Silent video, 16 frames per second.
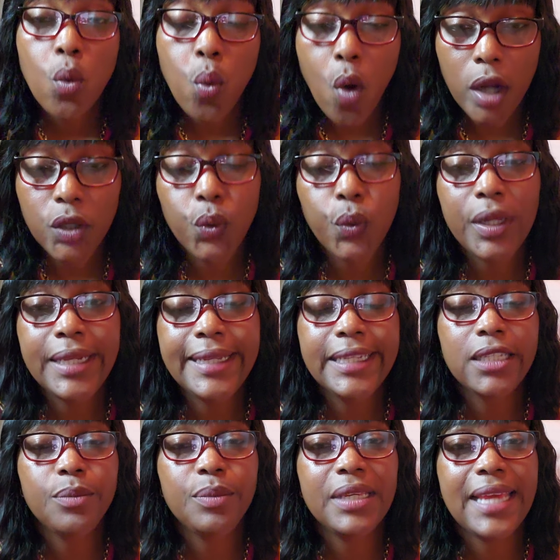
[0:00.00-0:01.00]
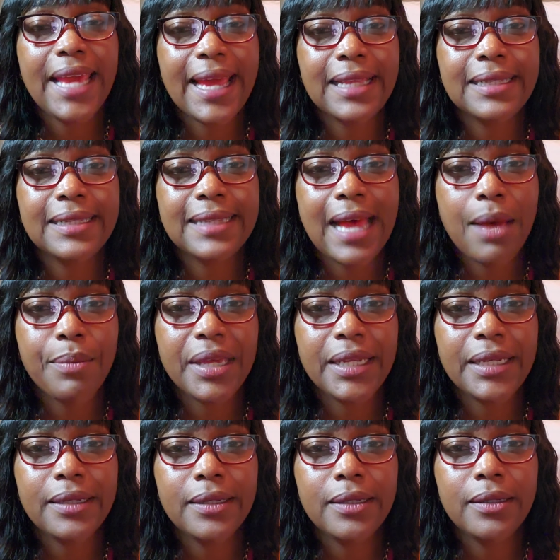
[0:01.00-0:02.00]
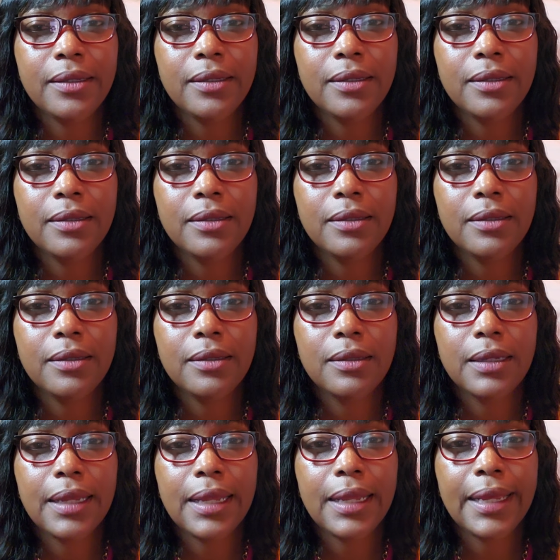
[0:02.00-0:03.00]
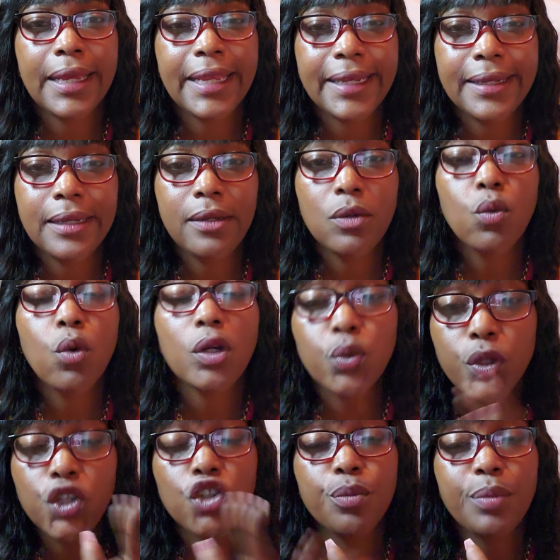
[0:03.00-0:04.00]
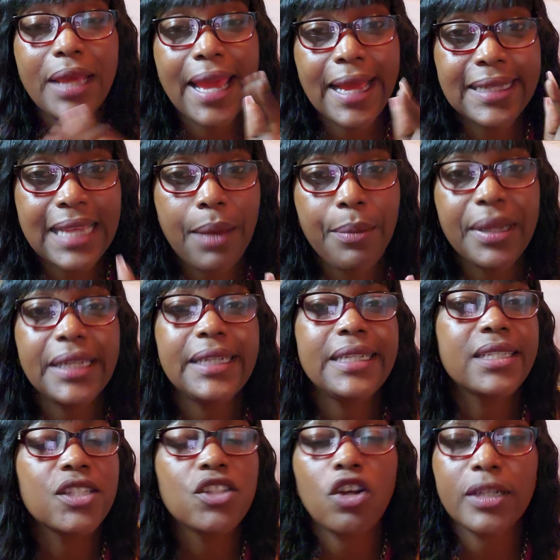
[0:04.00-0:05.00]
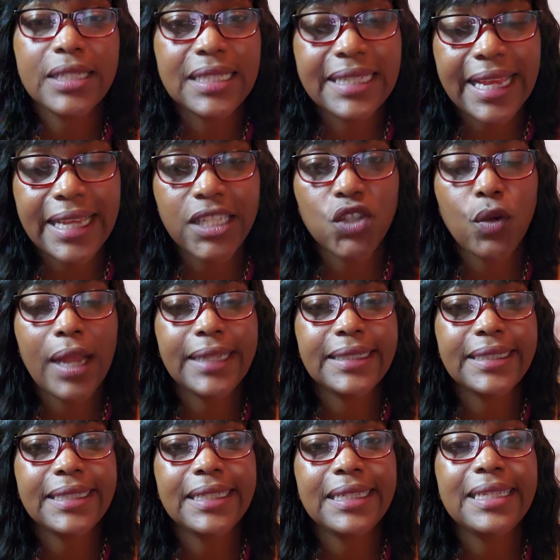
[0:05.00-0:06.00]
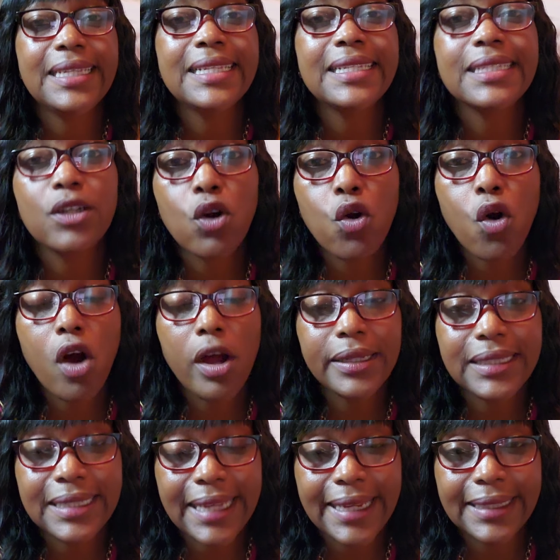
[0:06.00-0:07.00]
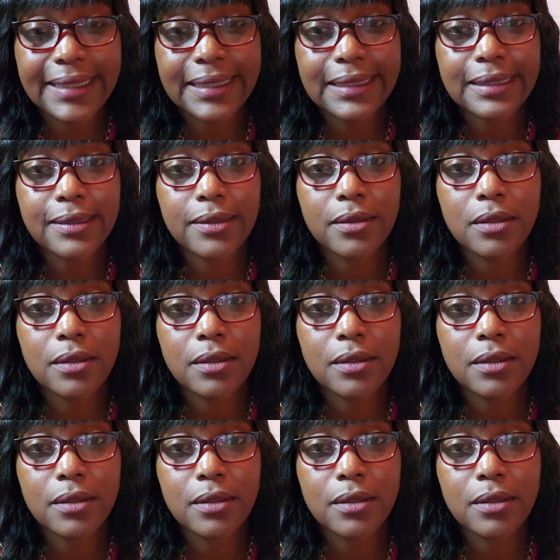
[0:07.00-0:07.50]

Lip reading: What we need to be examining, what we should be examining, is not his sexuality, is the content.